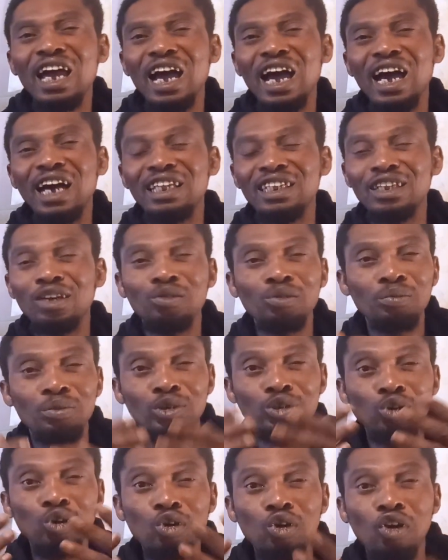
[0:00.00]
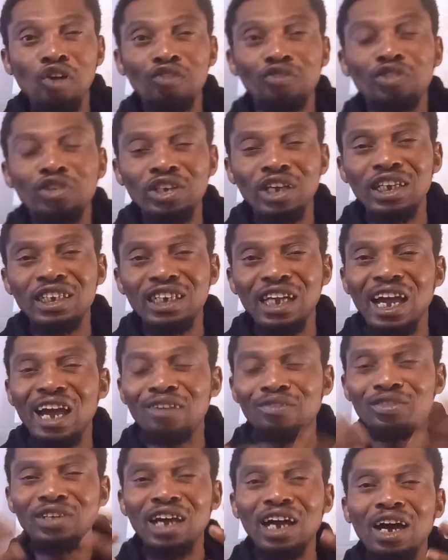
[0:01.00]
and they will be so confused and say,
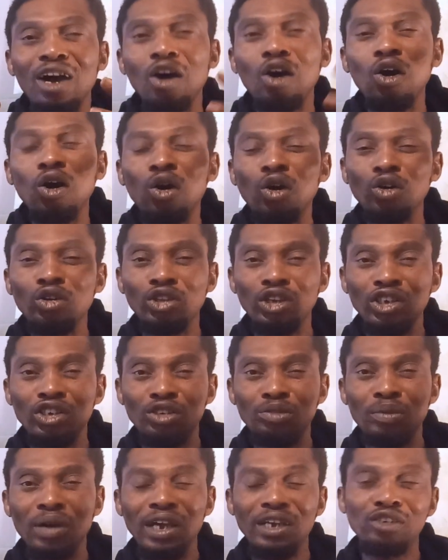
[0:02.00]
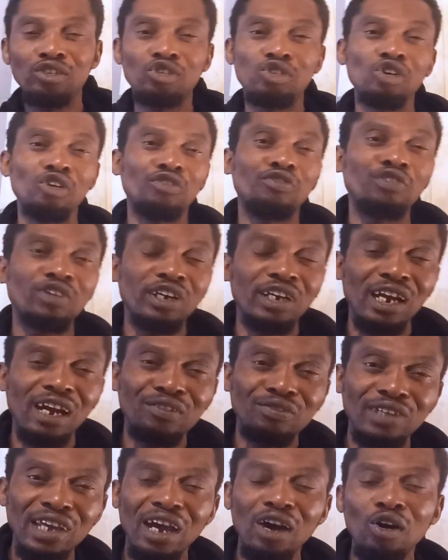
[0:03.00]
after all this my suffering,
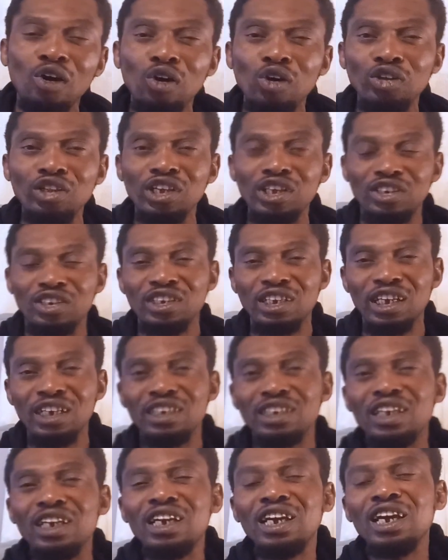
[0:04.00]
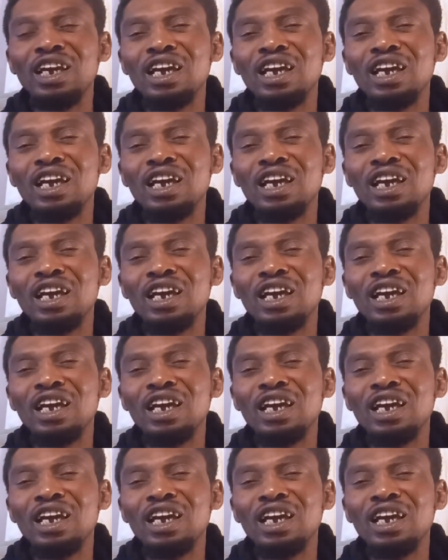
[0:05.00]
after all these things,